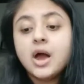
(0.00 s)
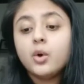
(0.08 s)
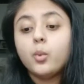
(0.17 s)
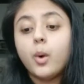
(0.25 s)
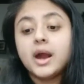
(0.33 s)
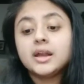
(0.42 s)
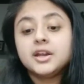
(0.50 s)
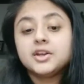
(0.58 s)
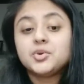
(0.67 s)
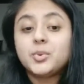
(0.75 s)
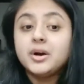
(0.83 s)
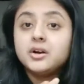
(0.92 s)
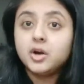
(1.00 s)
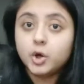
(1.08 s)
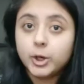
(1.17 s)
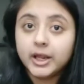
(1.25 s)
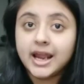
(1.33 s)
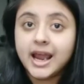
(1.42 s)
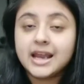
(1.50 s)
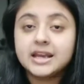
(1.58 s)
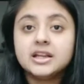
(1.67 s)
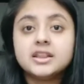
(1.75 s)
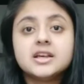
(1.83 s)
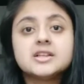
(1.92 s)
while you are learning.
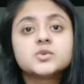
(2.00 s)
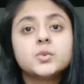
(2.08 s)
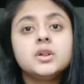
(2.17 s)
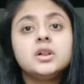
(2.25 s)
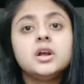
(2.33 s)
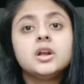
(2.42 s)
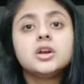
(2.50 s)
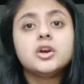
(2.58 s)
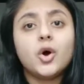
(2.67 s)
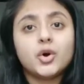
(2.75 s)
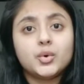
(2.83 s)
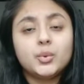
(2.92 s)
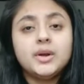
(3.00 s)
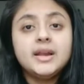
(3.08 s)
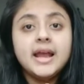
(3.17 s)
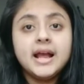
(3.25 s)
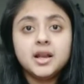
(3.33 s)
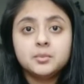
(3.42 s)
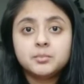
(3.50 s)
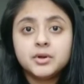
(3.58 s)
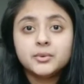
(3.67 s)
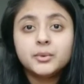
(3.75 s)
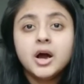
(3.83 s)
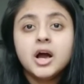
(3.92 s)
And this will not only help
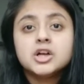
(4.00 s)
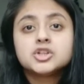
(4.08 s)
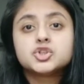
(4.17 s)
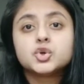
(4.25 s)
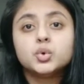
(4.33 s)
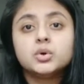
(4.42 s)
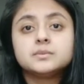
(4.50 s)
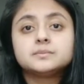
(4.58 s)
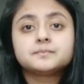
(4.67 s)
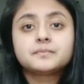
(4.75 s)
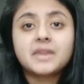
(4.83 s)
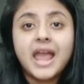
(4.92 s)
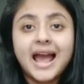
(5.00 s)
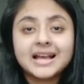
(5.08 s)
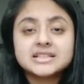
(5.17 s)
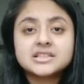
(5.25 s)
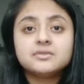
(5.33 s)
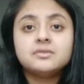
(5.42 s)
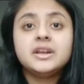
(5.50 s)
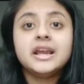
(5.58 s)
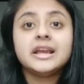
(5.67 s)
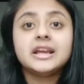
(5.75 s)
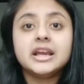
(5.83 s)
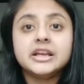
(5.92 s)
you to
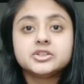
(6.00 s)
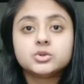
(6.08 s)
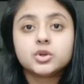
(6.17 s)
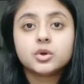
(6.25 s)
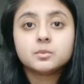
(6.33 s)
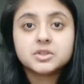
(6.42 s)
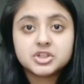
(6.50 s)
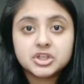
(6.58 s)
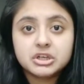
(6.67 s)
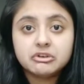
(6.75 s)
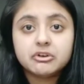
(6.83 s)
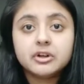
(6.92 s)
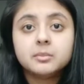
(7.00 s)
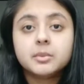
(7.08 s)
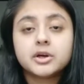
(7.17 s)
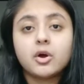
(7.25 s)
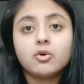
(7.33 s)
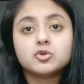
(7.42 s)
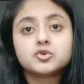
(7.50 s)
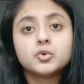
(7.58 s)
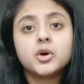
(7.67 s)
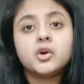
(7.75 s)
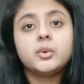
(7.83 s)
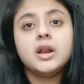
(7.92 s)
actively engage with your material, but also
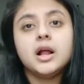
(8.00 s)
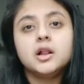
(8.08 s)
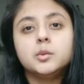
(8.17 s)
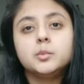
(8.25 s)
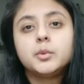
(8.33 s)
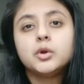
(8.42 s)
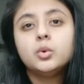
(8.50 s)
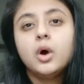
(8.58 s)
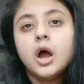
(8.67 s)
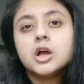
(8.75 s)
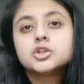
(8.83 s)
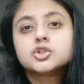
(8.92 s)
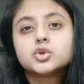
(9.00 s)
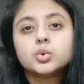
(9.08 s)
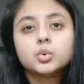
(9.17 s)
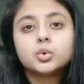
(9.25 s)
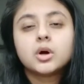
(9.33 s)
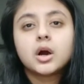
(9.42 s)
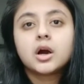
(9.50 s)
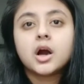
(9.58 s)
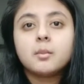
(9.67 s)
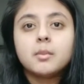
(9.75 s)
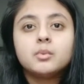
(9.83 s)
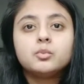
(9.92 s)
it will help you to
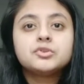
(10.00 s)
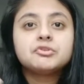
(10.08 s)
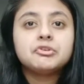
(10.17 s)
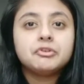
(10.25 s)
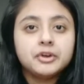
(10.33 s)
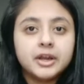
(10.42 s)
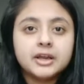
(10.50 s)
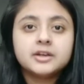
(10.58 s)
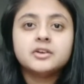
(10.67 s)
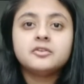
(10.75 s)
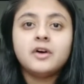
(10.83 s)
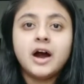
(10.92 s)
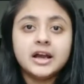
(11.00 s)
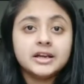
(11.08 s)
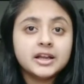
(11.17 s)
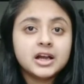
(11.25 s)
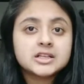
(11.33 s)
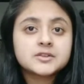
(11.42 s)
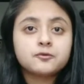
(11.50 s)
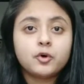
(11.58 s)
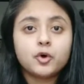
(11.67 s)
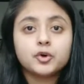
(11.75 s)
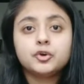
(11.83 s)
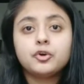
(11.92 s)
come up with creative ideas
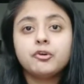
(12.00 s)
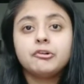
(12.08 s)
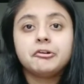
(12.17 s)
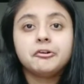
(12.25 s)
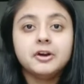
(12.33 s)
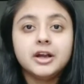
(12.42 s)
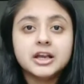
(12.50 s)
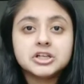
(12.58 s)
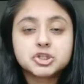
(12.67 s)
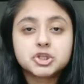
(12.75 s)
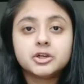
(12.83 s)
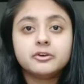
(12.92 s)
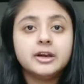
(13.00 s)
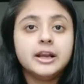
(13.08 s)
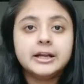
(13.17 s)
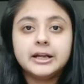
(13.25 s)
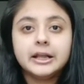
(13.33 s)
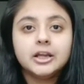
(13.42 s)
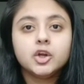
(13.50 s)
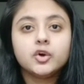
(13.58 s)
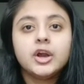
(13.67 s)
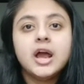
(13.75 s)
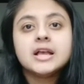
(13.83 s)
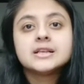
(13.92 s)
for your relating
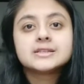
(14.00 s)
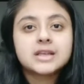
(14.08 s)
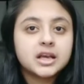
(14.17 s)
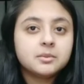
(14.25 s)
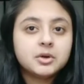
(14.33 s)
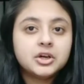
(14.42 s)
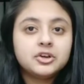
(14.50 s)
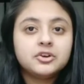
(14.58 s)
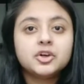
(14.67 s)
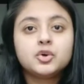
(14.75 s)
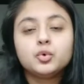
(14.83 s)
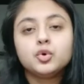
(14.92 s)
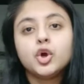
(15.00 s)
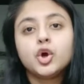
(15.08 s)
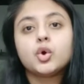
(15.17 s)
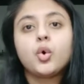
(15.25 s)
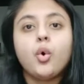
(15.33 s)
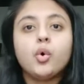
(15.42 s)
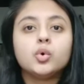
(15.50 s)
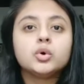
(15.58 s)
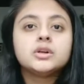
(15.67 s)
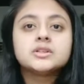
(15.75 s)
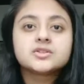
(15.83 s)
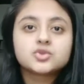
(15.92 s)
your study material to your
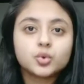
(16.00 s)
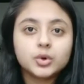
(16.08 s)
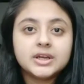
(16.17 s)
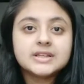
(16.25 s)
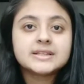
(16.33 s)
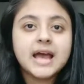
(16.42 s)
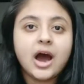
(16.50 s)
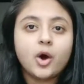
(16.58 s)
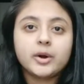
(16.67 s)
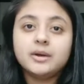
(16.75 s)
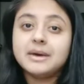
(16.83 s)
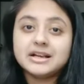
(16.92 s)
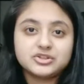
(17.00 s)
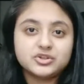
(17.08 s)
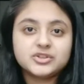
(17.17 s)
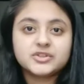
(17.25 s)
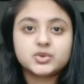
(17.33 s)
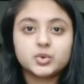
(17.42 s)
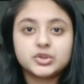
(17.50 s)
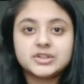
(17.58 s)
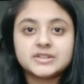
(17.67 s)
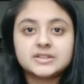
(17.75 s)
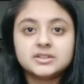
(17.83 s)
own stories or imaginary stories.